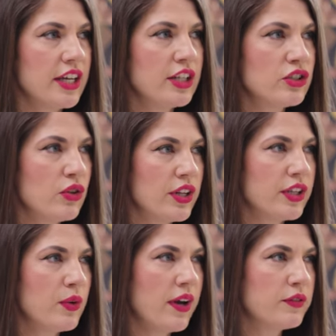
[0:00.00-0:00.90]
It's not
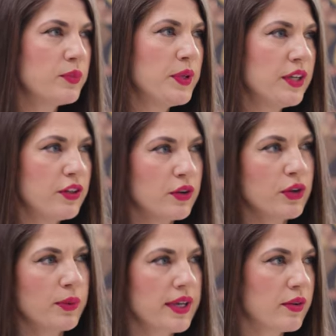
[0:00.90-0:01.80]
like you have to be, you know,
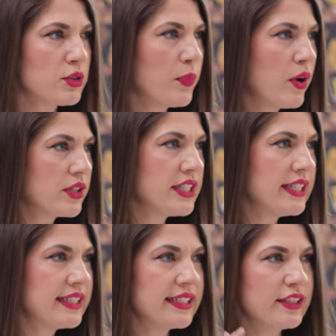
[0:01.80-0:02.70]
going out to
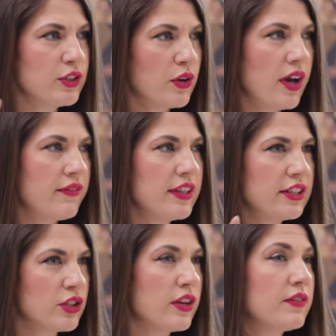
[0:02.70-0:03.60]
parties and, you know, having
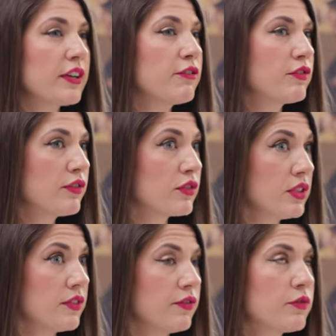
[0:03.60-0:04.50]
this kind of like
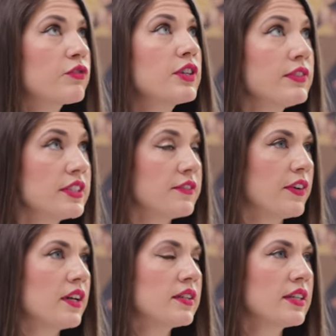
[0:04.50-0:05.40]
frivolous
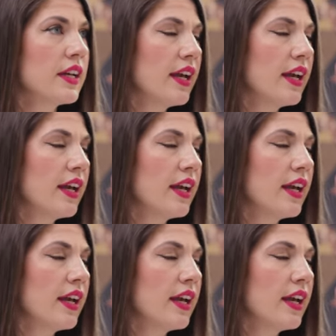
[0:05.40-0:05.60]
fun.